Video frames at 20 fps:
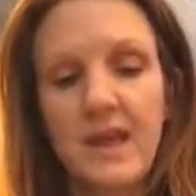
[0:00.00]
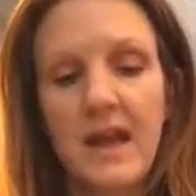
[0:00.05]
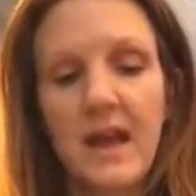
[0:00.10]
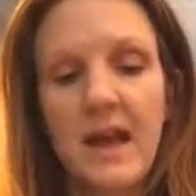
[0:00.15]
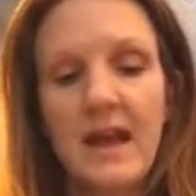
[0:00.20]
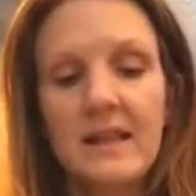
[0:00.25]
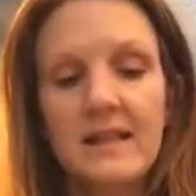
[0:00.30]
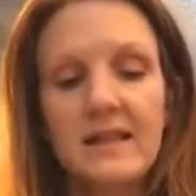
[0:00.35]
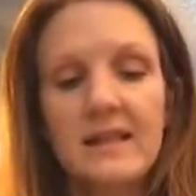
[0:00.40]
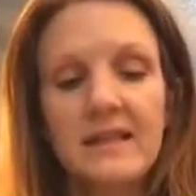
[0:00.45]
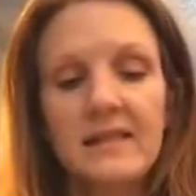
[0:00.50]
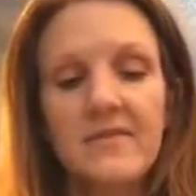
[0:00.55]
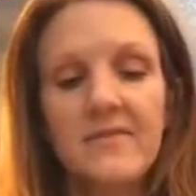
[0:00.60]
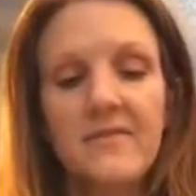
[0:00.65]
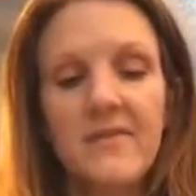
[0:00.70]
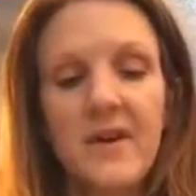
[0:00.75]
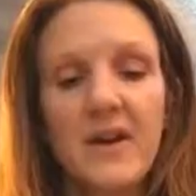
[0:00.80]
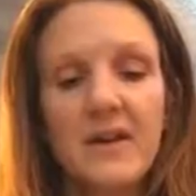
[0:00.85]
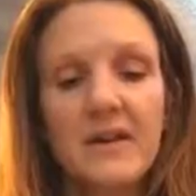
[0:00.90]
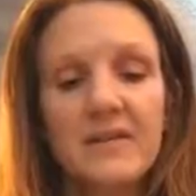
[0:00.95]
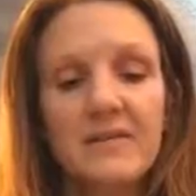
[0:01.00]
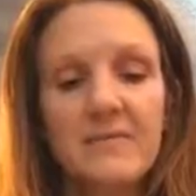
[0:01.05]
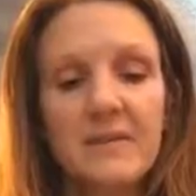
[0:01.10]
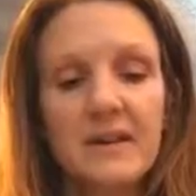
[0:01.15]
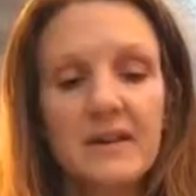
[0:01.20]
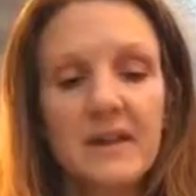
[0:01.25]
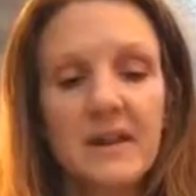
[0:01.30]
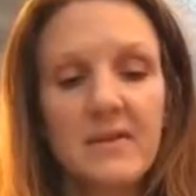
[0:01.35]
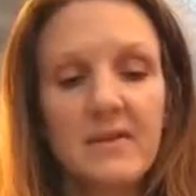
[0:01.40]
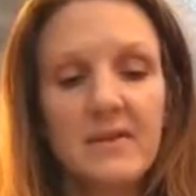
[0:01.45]
Hence, the first
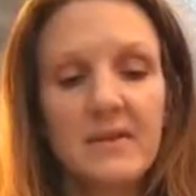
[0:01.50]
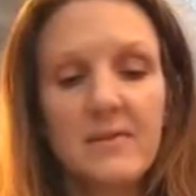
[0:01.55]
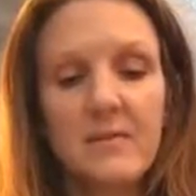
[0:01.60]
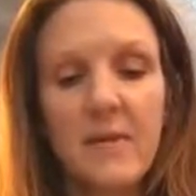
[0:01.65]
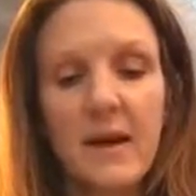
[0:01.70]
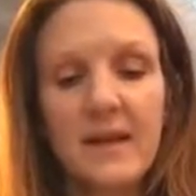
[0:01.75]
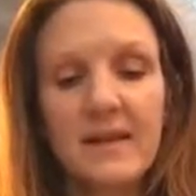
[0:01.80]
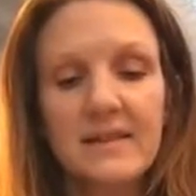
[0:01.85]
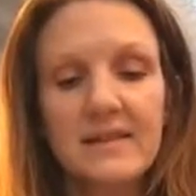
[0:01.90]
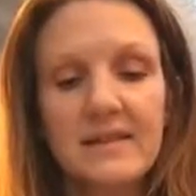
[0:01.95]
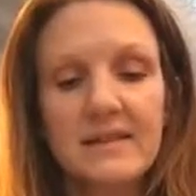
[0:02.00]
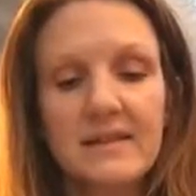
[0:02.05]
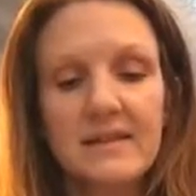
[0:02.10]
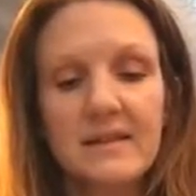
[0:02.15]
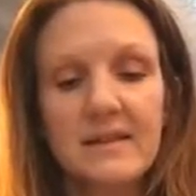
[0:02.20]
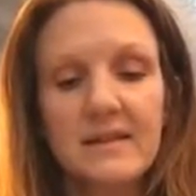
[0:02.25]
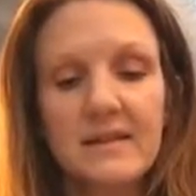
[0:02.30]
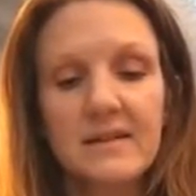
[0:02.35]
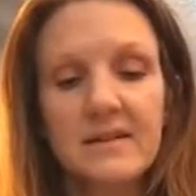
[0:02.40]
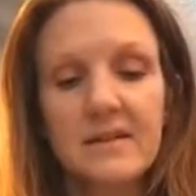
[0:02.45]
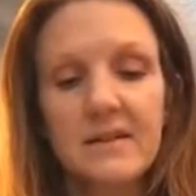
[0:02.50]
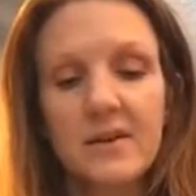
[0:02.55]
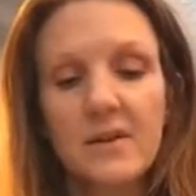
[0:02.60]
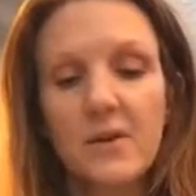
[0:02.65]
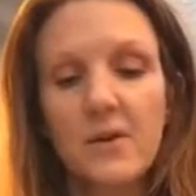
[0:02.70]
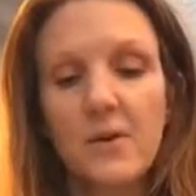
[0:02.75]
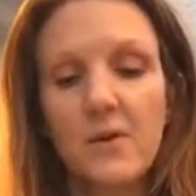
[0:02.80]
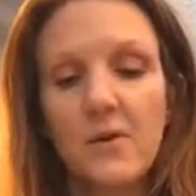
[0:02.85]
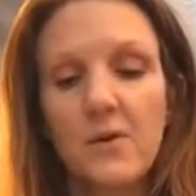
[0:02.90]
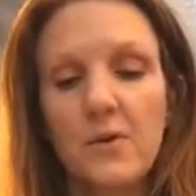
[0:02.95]
meeting with the Master
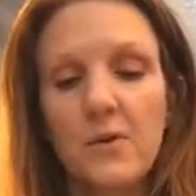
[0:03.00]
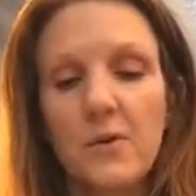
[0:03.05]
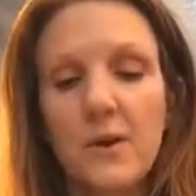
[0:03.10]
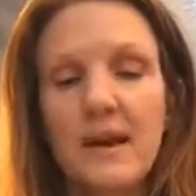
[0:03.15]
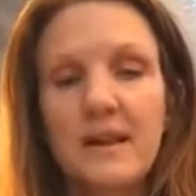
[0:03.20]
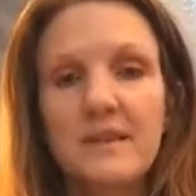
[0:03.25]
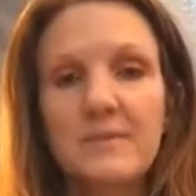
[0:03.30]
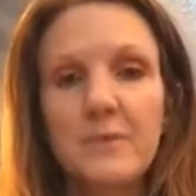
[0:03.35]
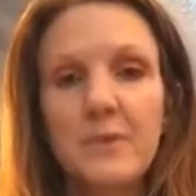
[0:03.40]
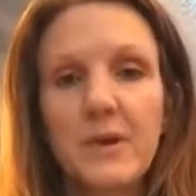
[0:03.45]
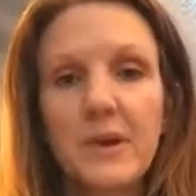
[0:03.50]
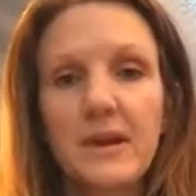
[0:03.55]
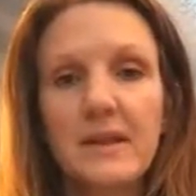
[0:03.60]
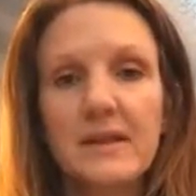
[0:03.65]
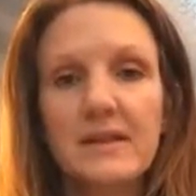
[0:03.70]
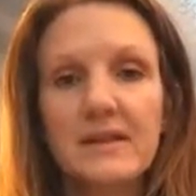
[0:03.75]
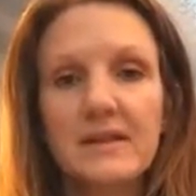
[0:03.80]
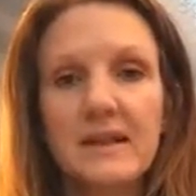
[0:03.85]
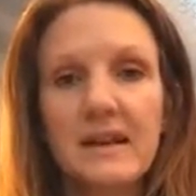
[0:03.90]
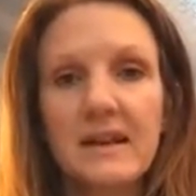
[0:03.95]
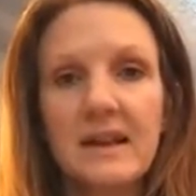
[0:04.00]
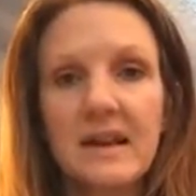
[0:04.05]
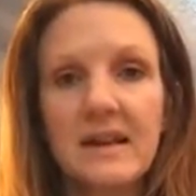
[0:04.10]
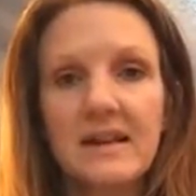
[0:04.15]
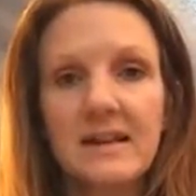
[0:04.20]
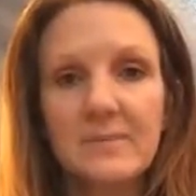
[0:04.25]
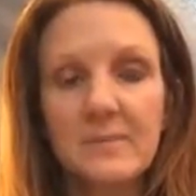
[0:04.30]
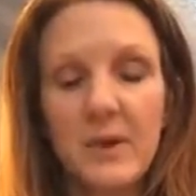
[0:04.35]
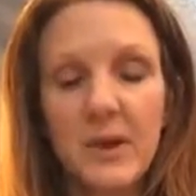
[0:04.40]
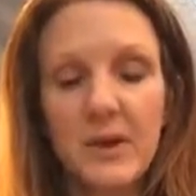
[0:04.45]
always brings an
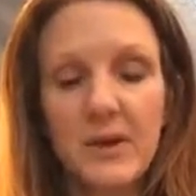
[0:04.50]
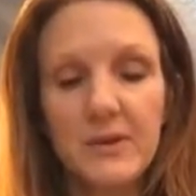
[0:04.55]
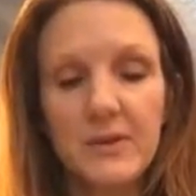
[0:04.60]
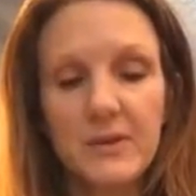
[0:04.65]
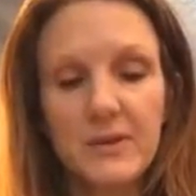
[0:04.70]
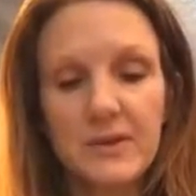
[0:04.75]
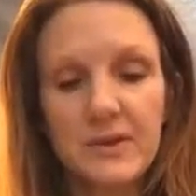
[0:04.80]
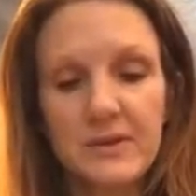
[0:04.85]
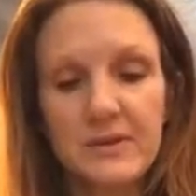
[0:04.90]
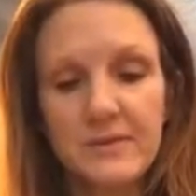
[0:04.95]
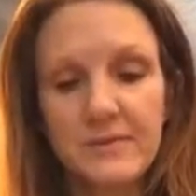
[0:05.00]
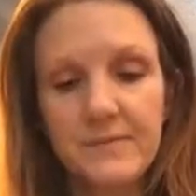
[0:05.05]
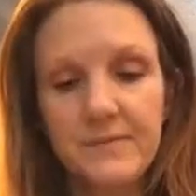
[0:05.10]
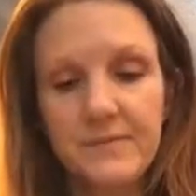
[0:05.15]
explosion.